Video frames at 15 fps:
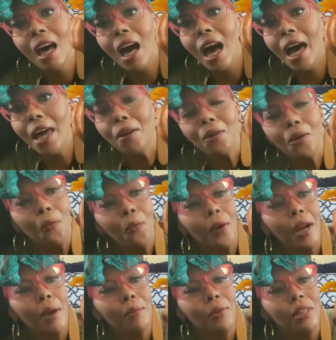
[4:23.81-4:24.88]
I don't know where
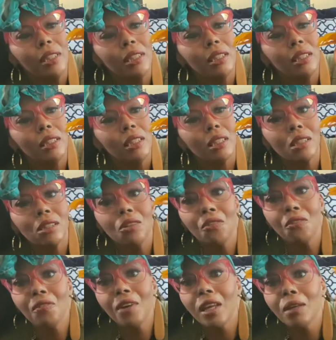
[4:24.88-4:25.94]
I'm going to sit this little
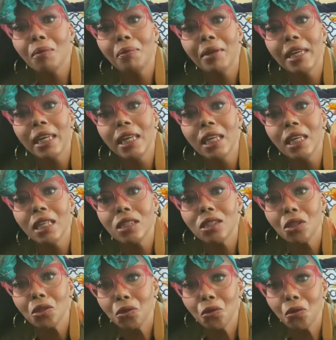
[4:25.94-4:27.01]
fella, but he is
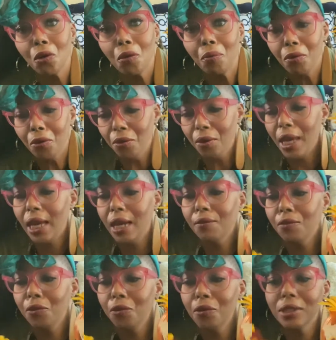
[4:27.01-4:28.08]
adorable. And of
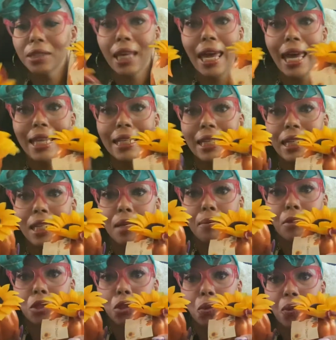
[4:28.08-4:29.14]
course, I had to get him
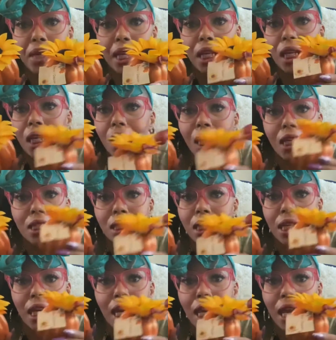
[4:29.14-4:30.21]
a twin because you
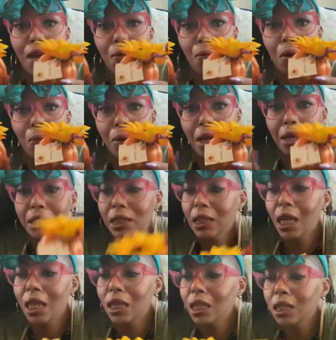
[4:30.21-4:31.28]
can't have one without the
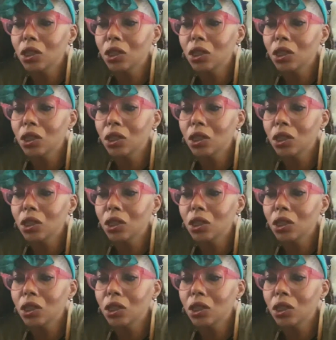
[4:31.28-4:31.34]
other.